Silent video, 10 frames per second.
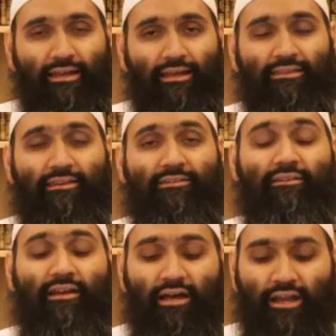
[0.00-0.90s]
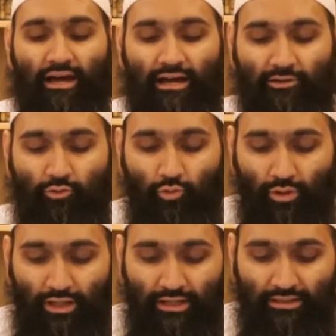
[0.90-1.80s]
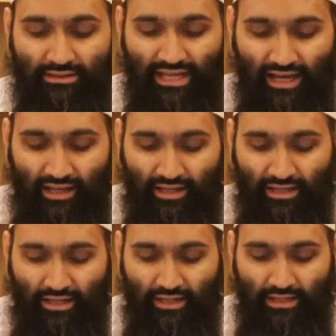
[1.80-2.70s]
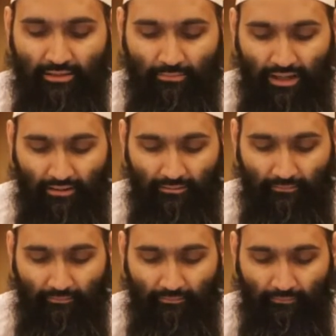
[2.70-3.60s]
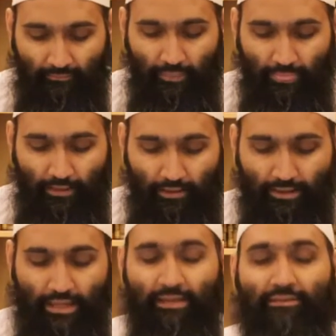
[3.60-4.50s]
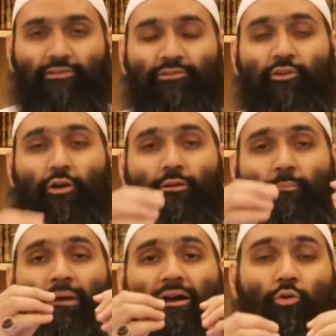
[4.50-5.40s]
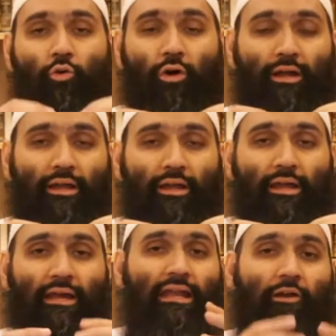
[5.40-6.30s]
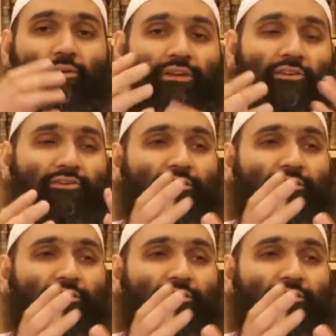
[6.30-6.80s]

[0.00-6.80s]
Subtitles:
This is karahatu tahreem. Yani this is not makruh, like we say this is,